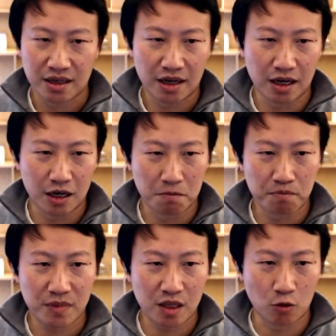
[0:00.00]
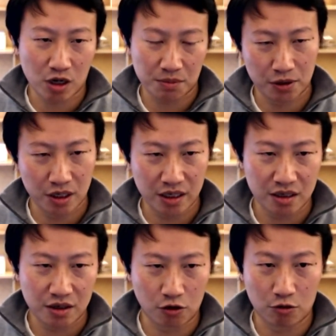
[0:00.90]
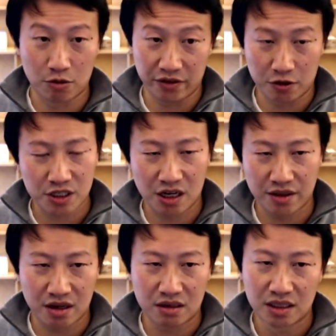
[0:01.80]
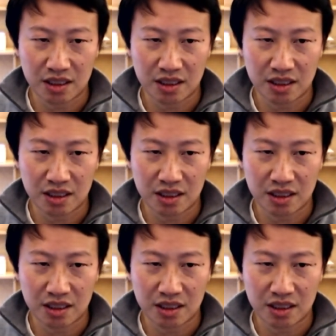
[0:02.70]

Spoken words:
You want to put your reviewers on there.